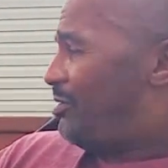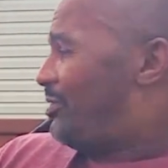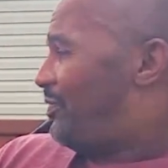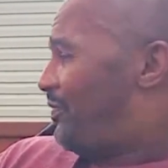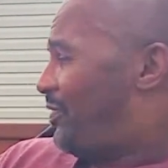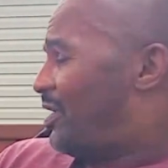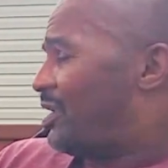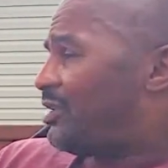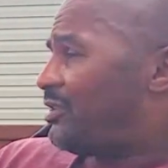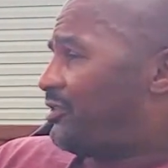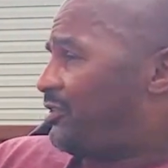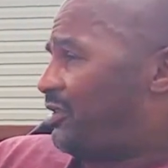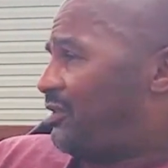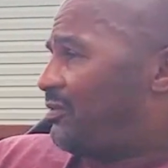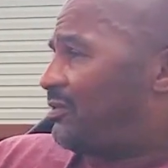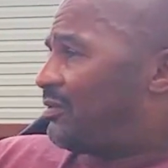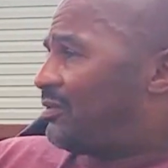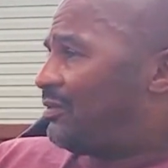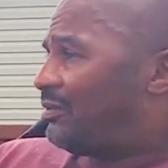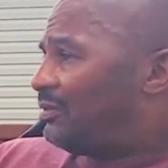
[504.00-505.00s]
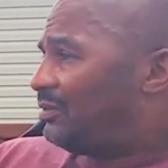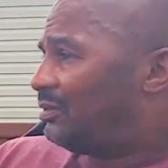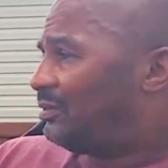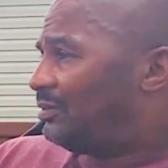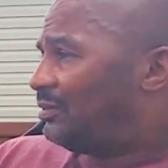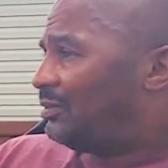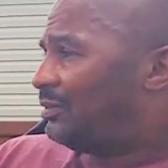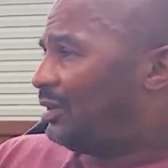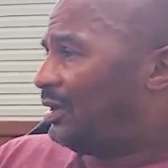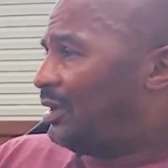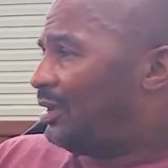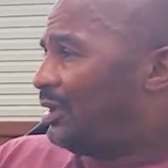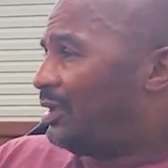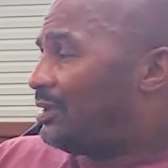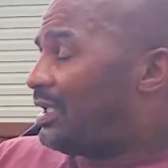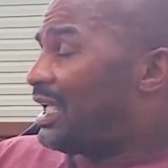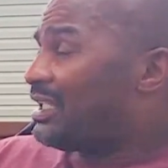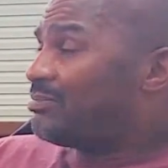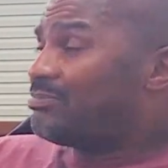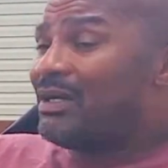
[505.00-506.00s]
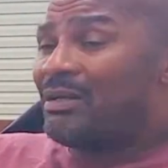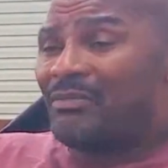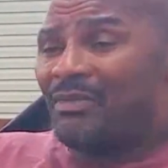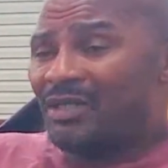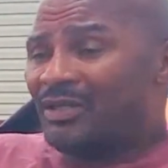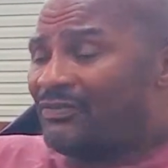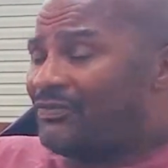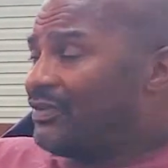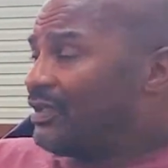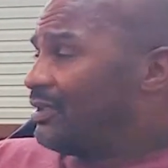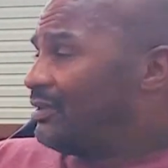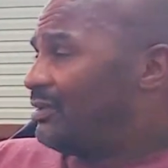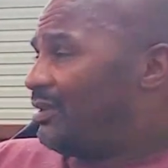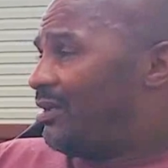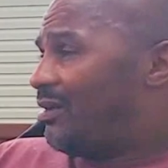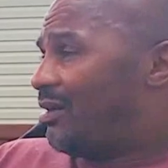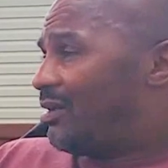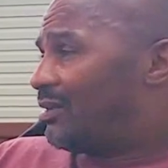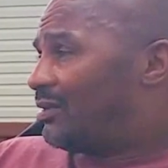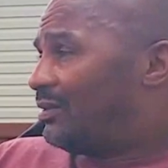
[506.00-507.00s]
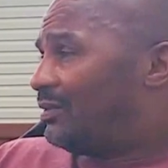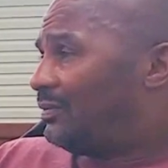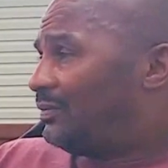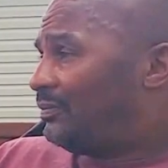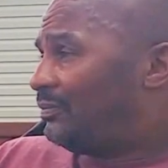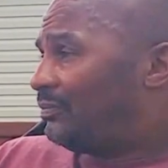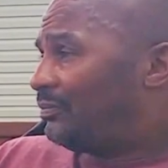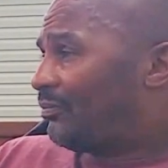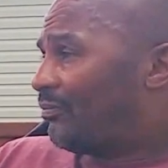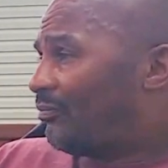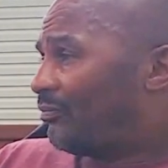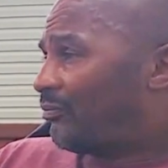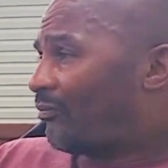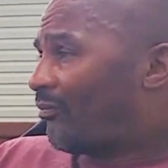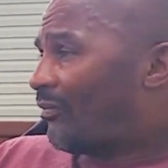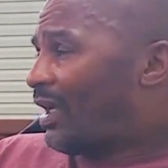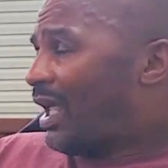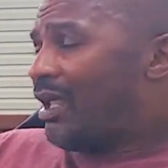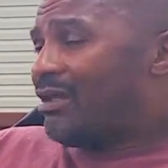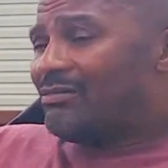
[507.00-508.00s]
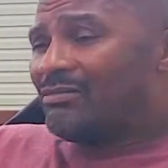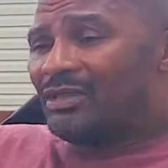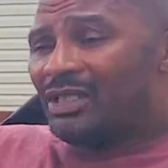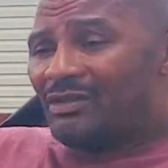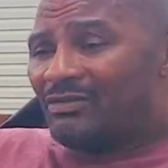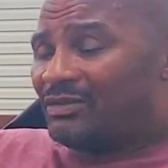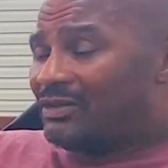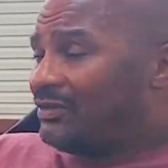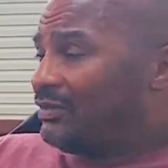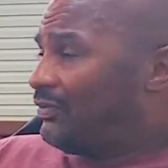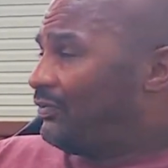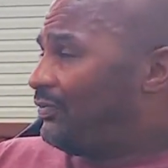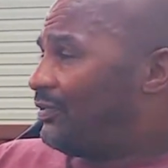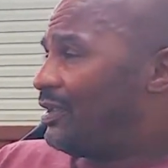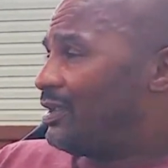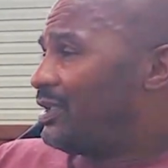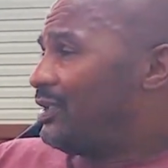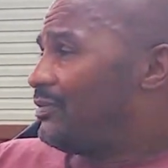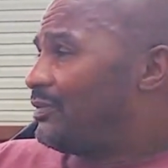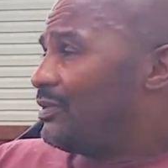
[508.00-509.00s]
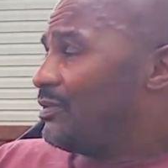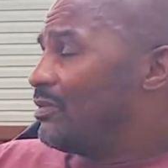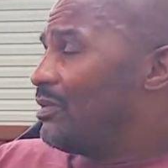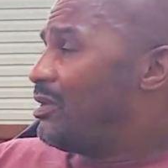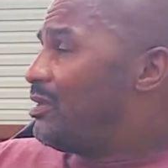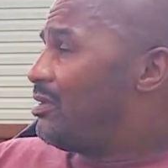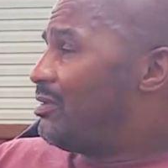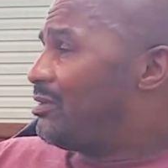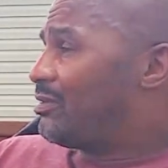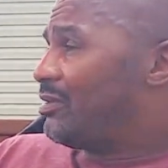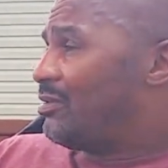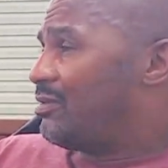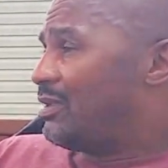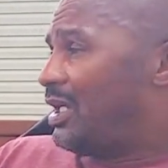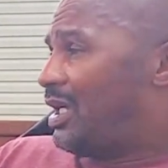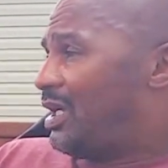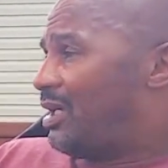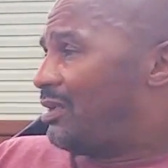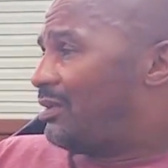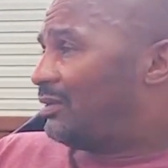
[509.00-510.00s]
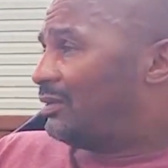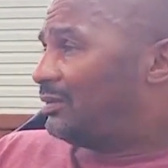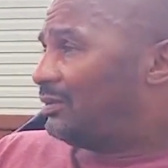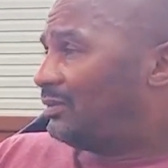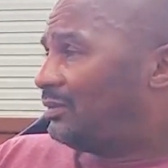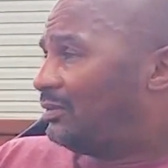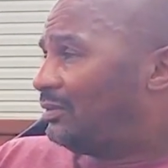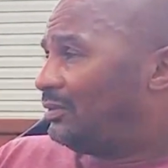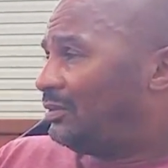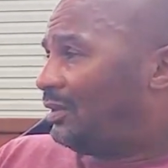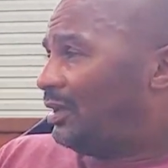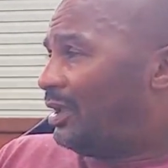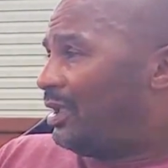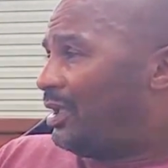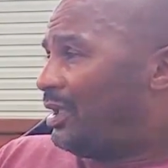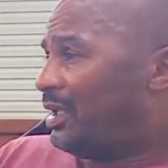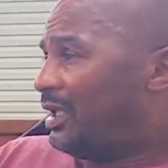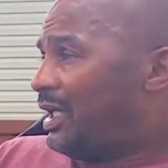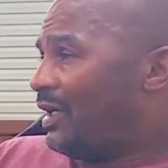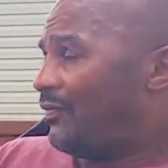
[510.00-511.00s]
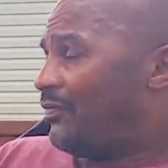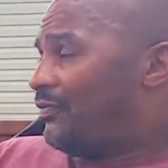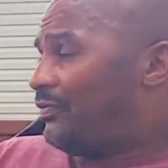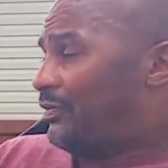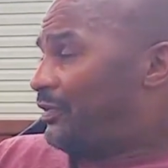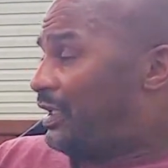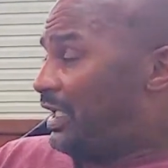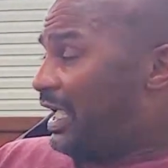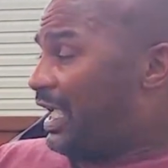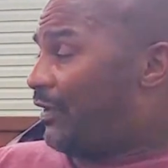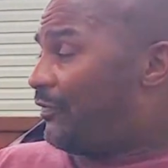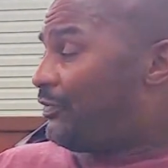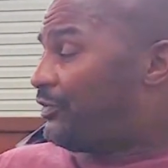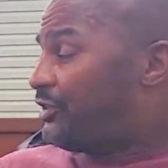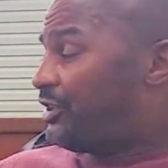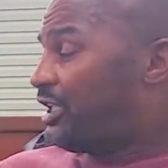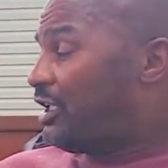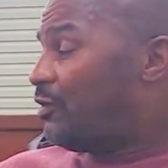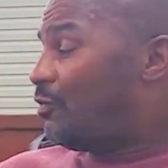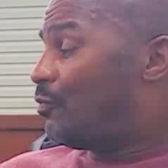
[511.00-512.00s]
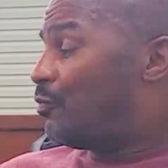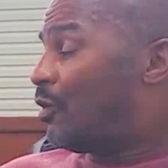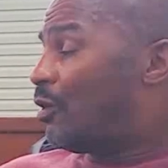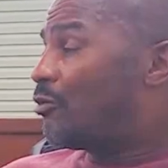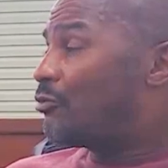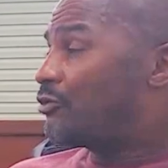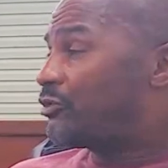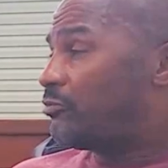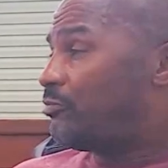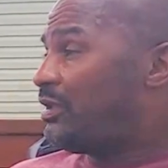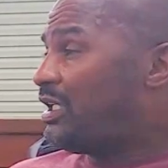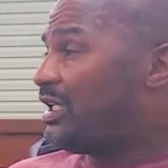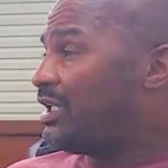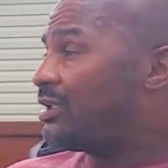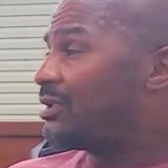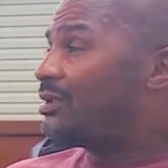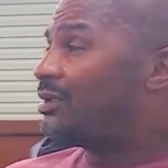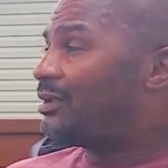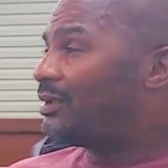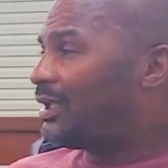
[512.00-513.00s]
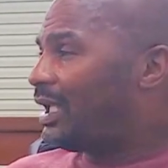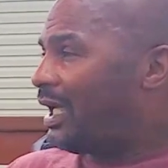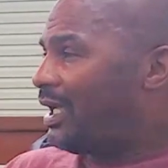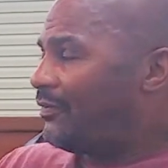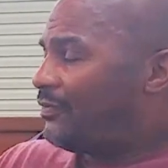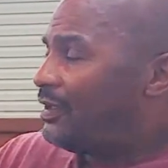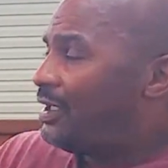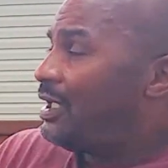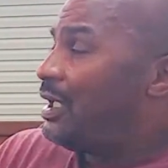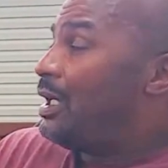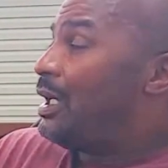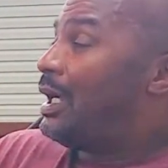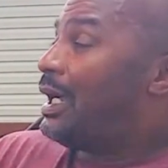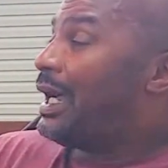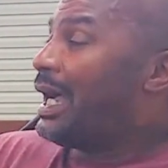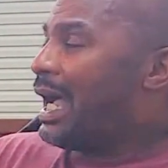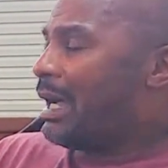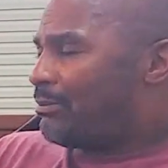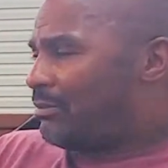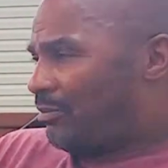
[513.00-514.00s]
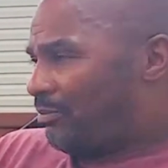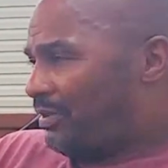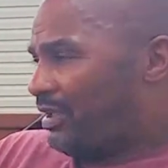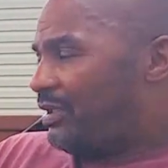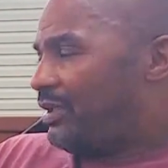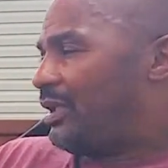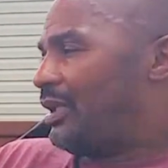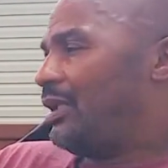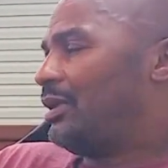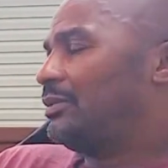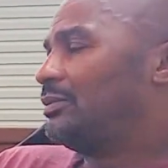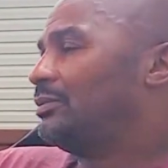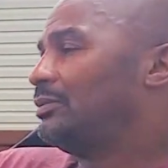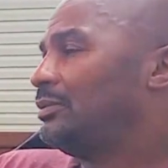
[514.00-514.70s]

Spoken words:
who the fuck is you? That's my motherfucking daughter. I don't give a fuck if the world go down. If she wants me in her life, I'm gonna be there.